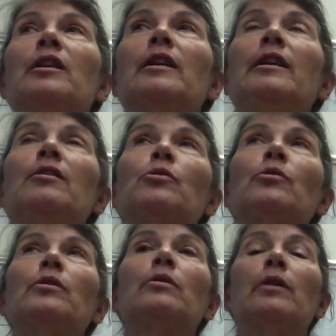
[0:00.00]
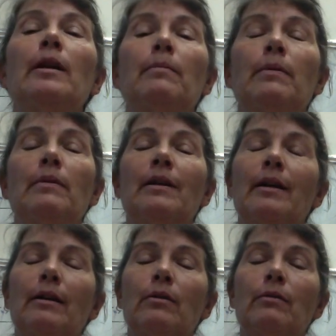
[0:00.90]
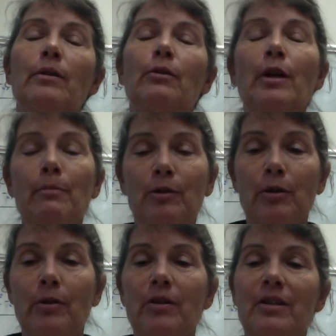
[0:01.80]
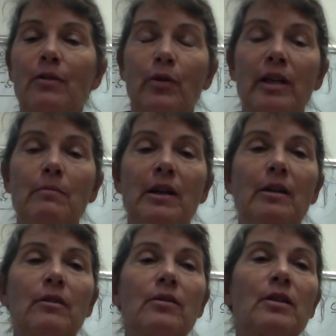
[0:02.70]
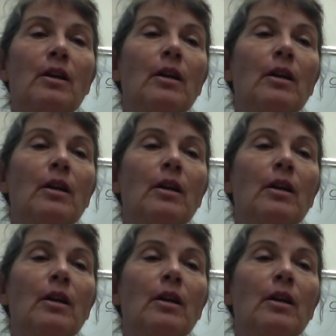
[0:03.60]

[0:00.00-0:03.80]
He told the grape, the, the grape growers, the winemakers,